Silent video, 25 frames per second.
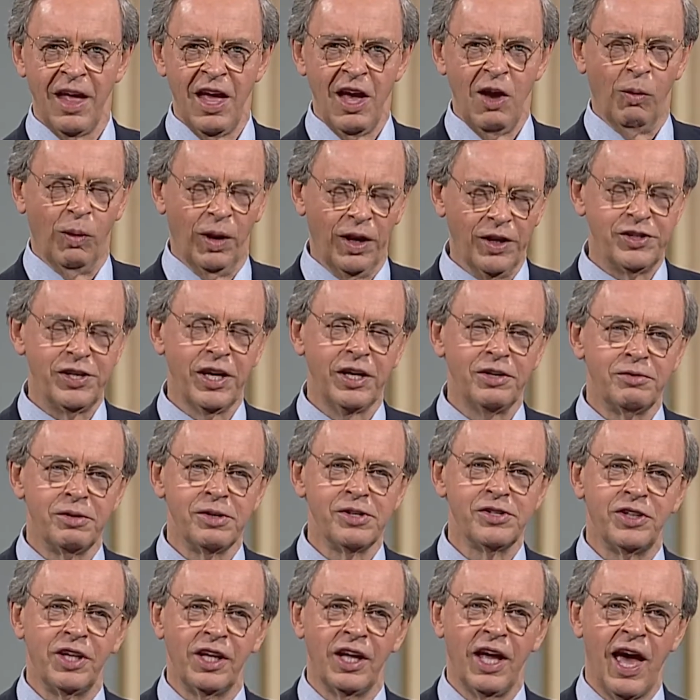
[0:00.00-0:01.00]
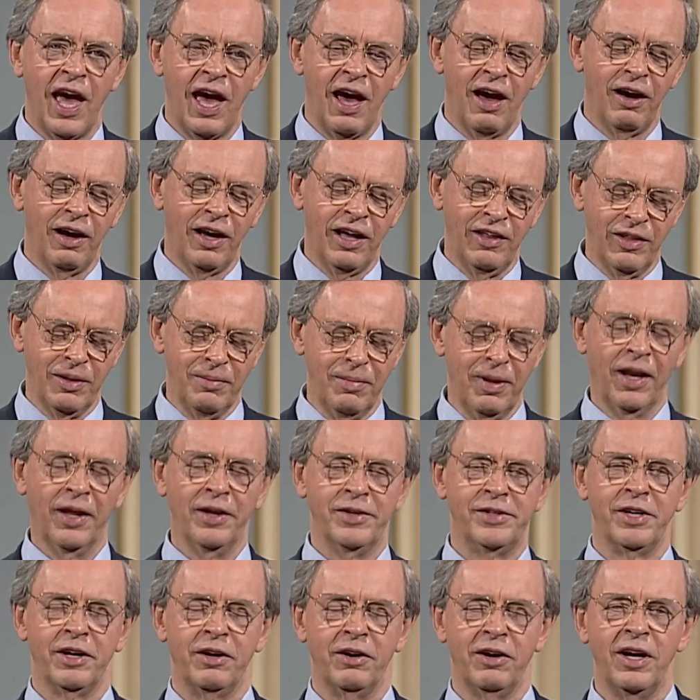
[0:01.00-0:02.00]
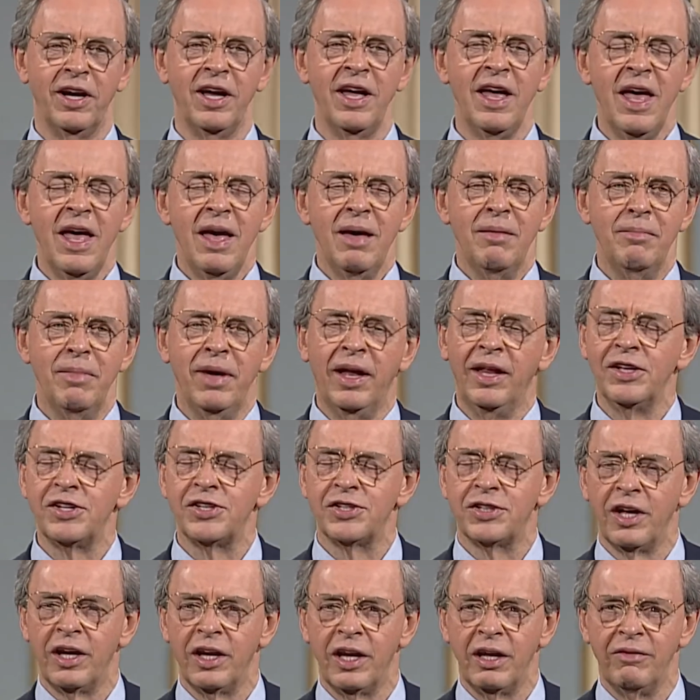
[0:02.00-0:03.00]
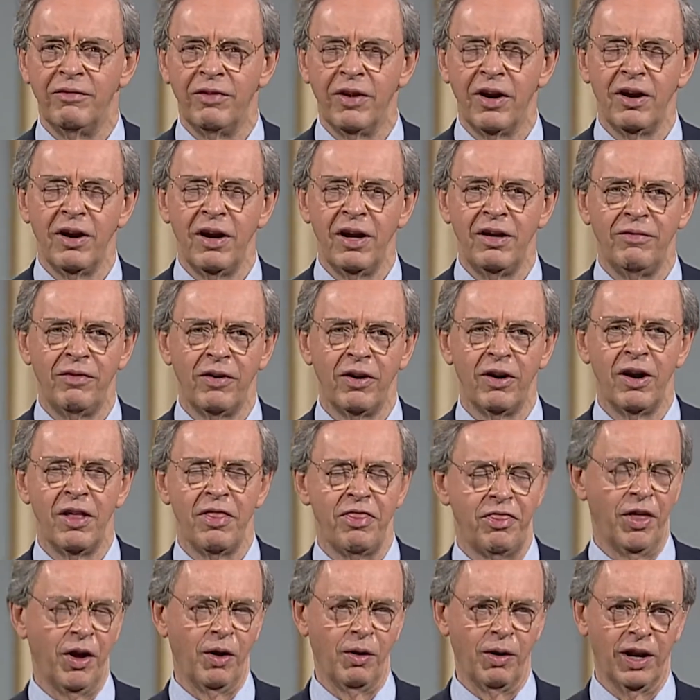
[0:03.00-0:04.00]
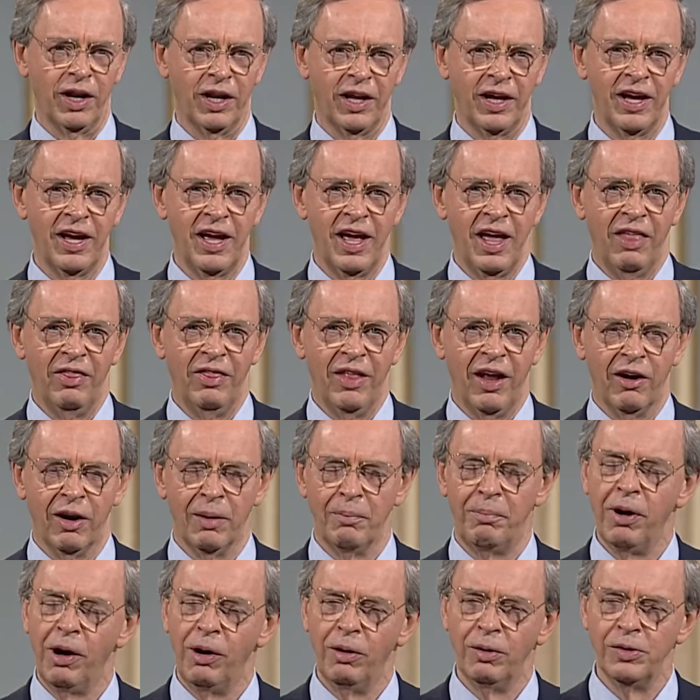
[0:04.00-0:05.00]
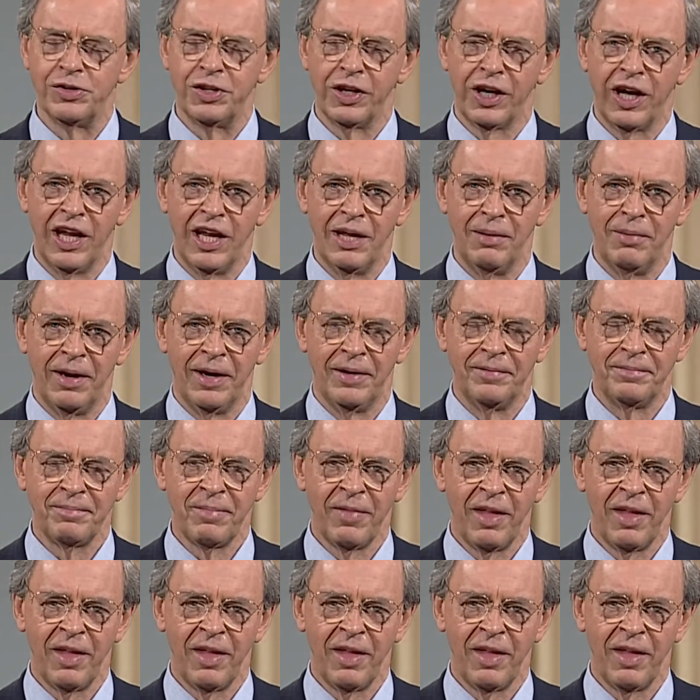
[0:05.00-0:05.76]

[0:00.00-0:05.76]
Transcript: Well, it's interesting how in the military, men study very, very thoroughly their opposing enemy.